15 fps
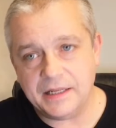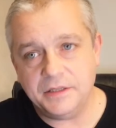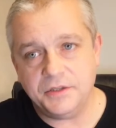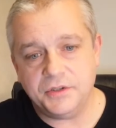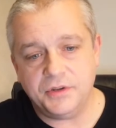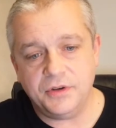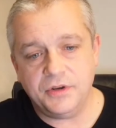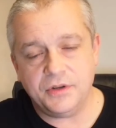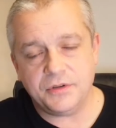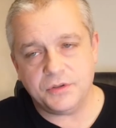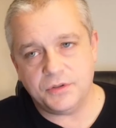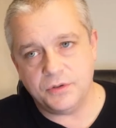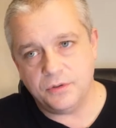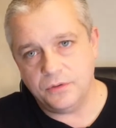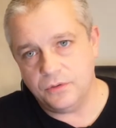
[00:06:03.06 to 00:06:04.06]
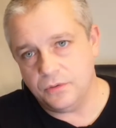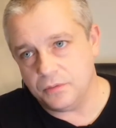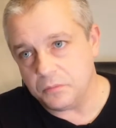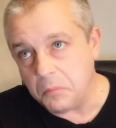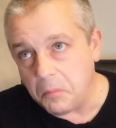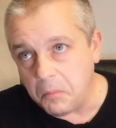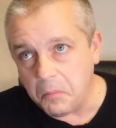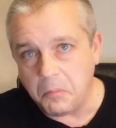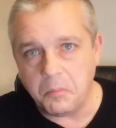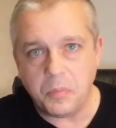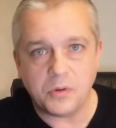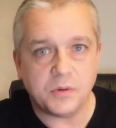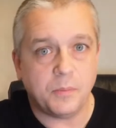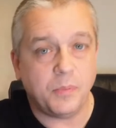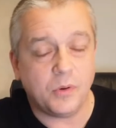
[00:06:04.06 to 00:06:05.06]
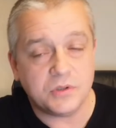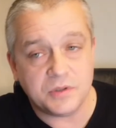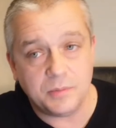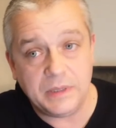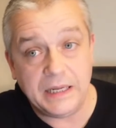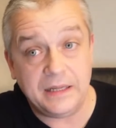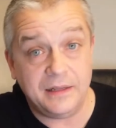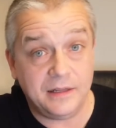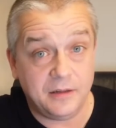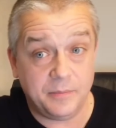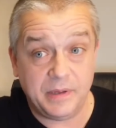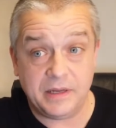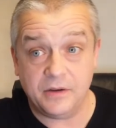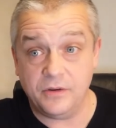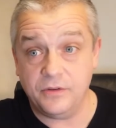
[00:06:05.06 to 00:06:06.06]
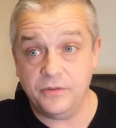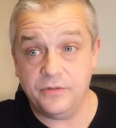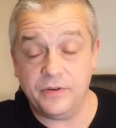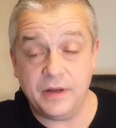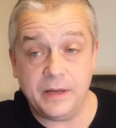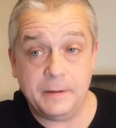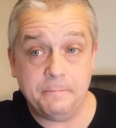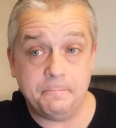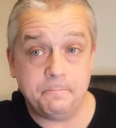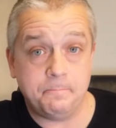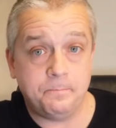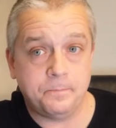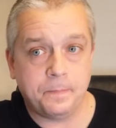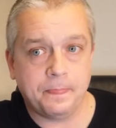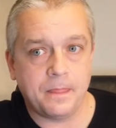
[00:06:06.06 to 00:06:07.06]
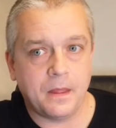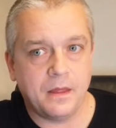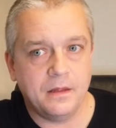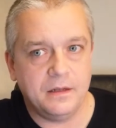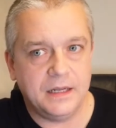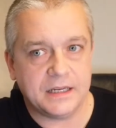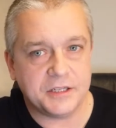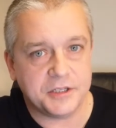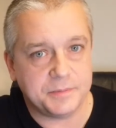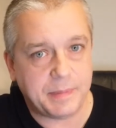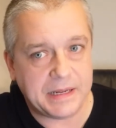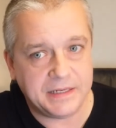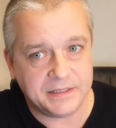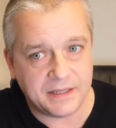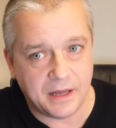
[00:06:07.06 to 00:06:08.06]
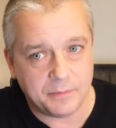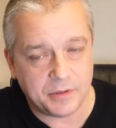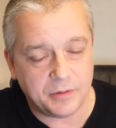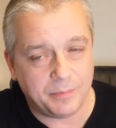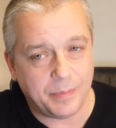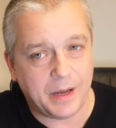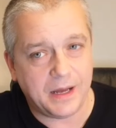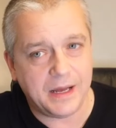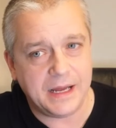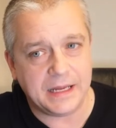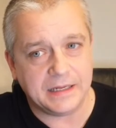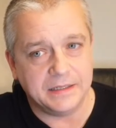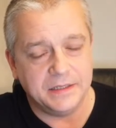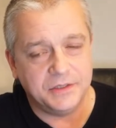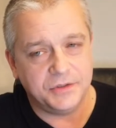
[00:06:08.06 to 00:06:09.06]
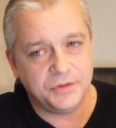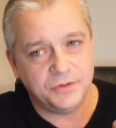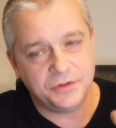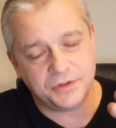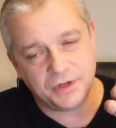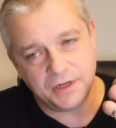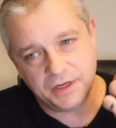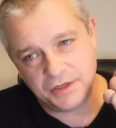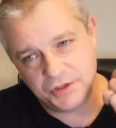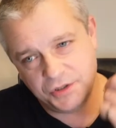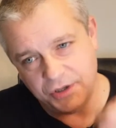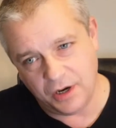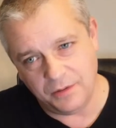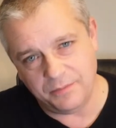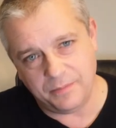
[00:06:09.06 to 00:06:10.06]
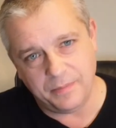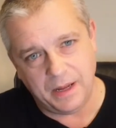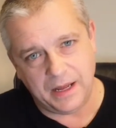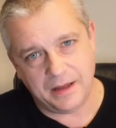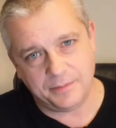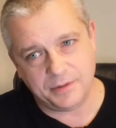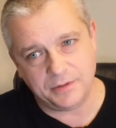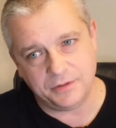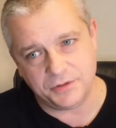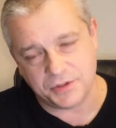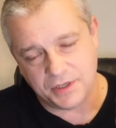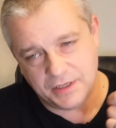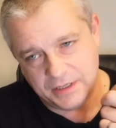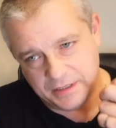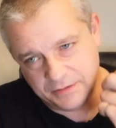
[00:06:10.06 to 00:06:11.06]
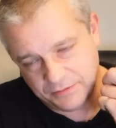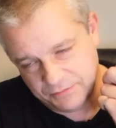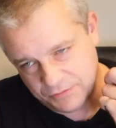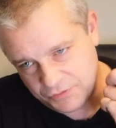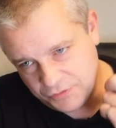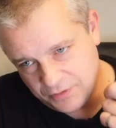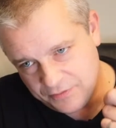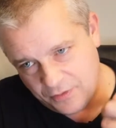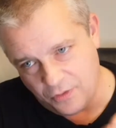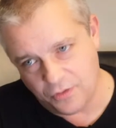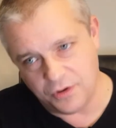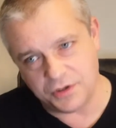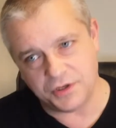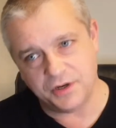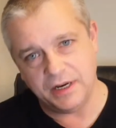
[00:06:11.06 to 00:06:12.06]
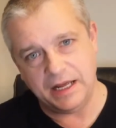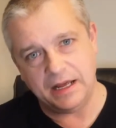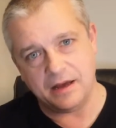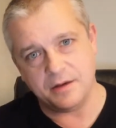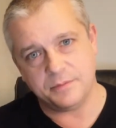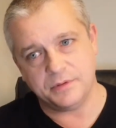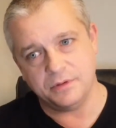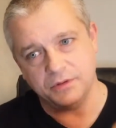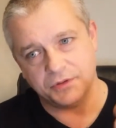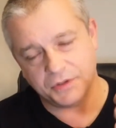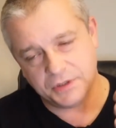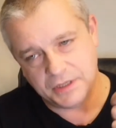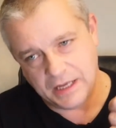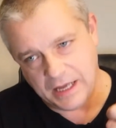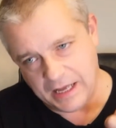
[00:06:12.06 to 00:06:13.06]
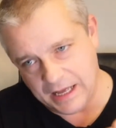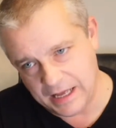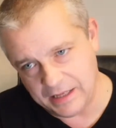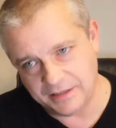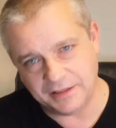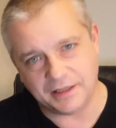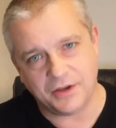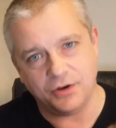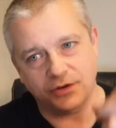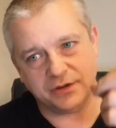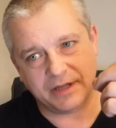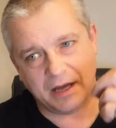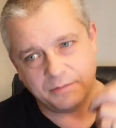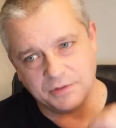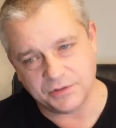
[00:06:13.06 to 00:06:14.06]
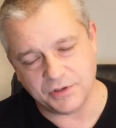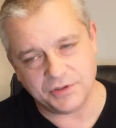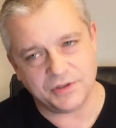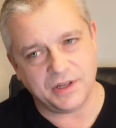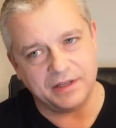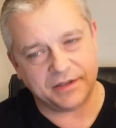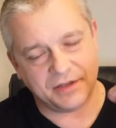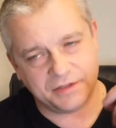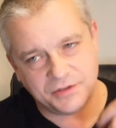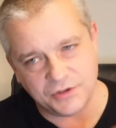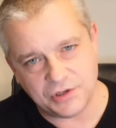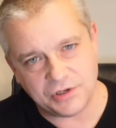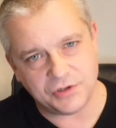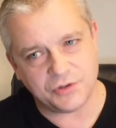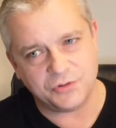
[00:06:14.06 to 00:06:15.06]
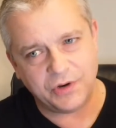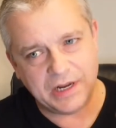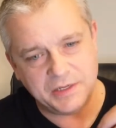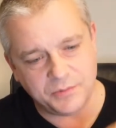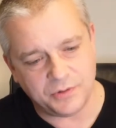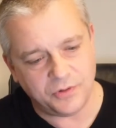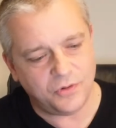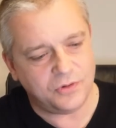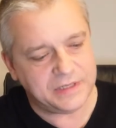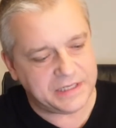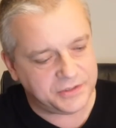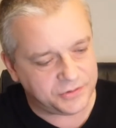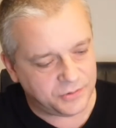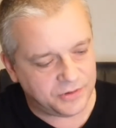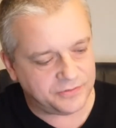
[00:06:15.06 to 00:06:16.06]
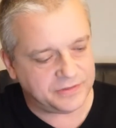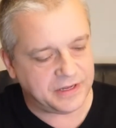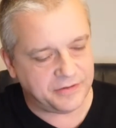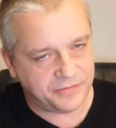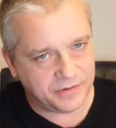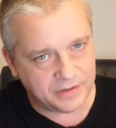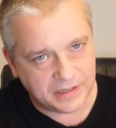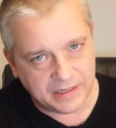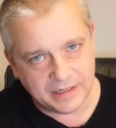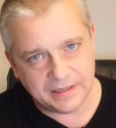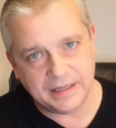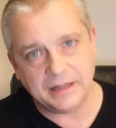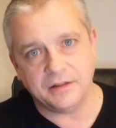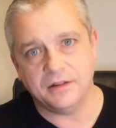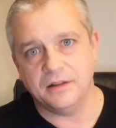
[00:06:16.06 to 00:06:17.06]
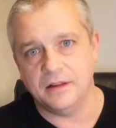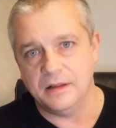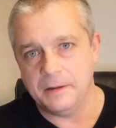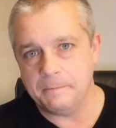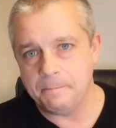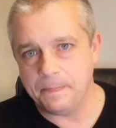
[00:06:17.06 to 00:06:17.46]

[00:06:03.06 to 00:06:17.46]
tinge to it, so possibly a little bit of like a spiced apple pie. So there's sharp apples, sort of orchardy apples, and cooked apples. So it's this is strange when there are all these sort of different little